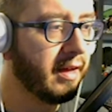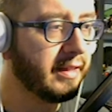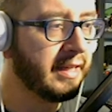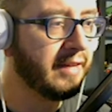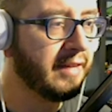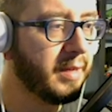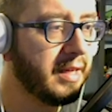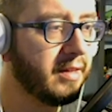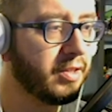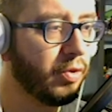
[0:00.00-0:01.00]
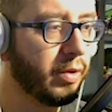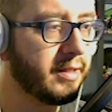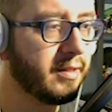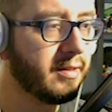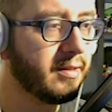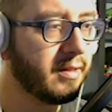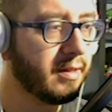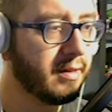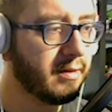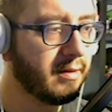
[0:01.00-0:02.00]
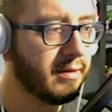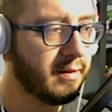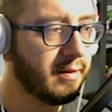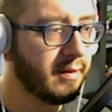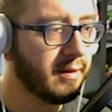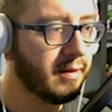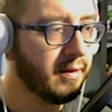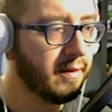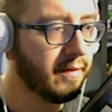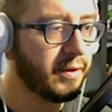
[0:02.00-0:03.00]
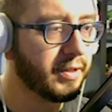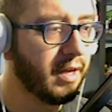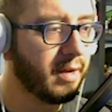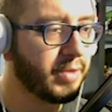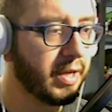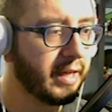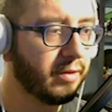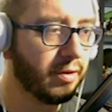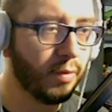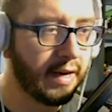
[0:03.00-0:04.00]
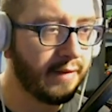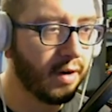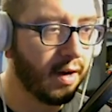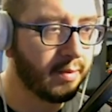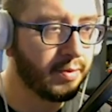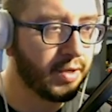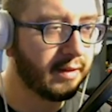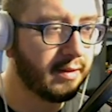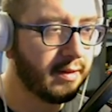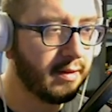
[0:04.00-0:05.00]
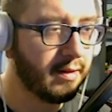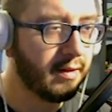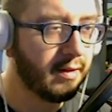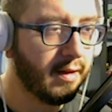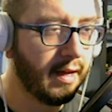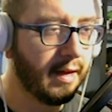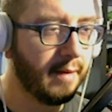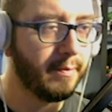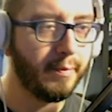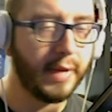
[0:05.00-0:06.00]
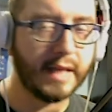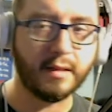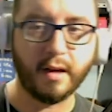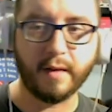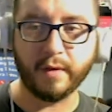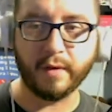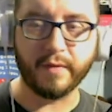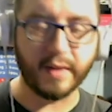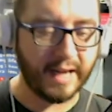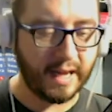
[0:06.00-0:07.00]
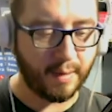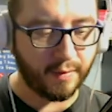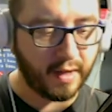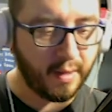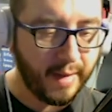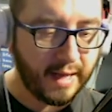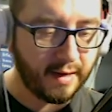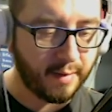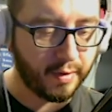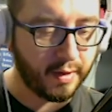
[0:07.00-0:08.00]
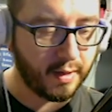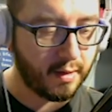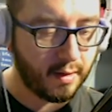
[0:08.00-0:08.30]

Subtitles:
give me the choices first object or whatever object based off of the name of the command I put in.